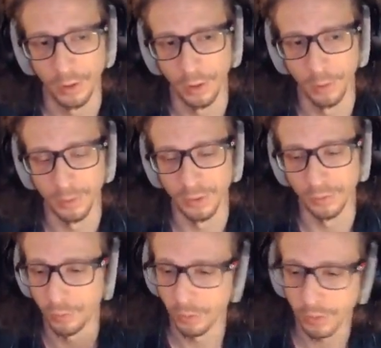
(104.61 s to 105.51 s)
um,
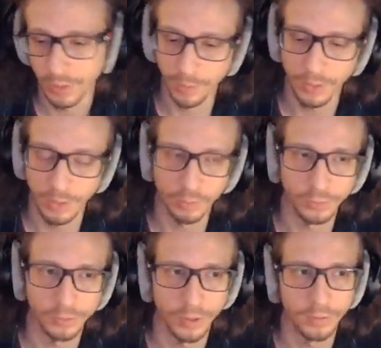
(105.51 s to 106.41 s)
before the campaign
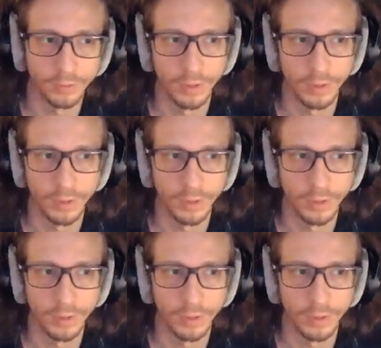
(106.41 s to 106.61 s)
was live,